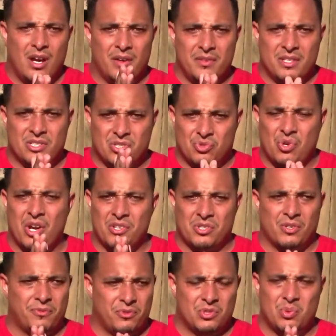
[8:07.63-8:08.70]
this
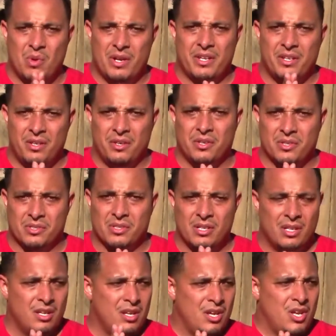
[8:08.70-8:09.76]
structure for 20 years.
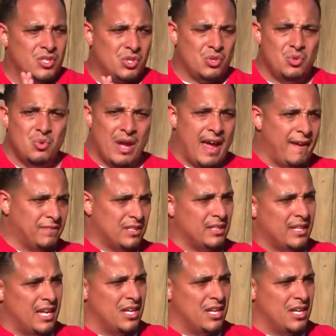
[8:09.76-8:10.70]
So you have to